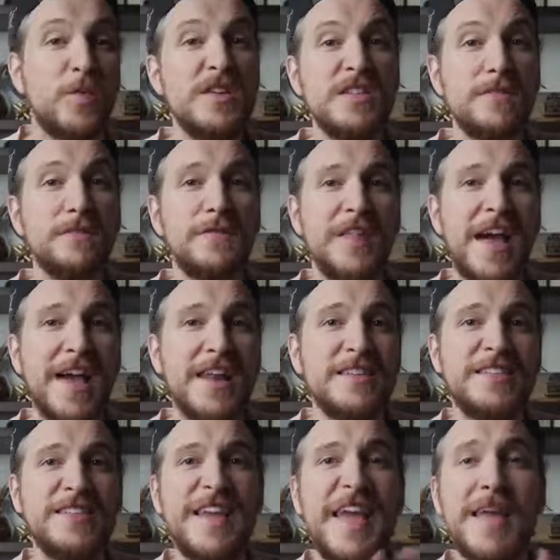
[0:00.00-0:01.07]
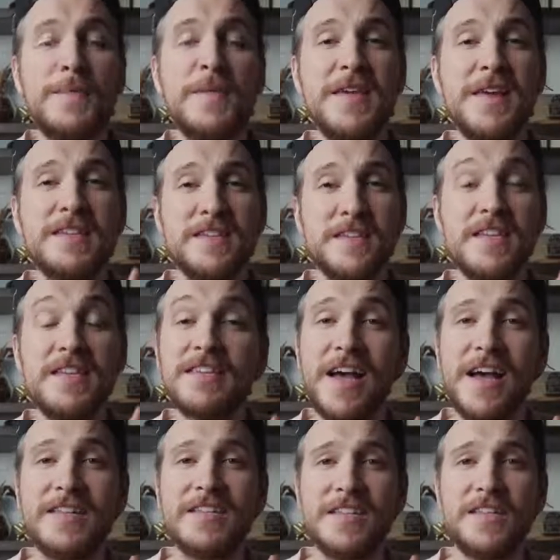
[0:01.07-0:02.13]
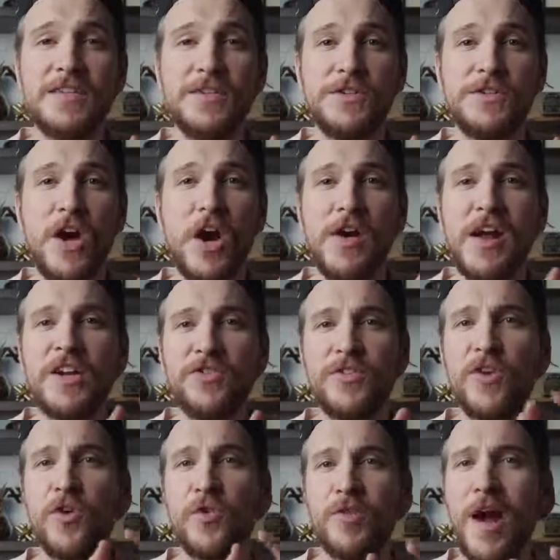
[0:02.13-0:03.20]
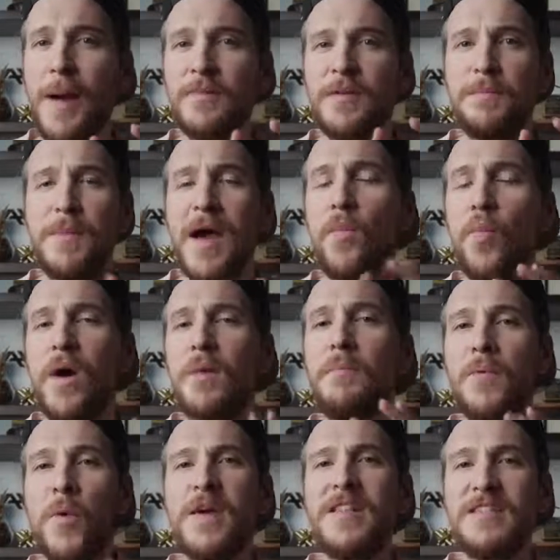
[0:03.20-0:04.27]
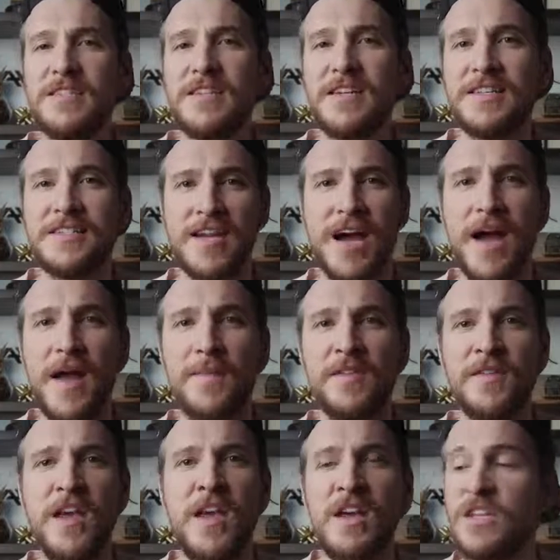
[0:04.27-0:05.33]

The reason for that is the APS-C size sensors are actually cropped by 1.6 times.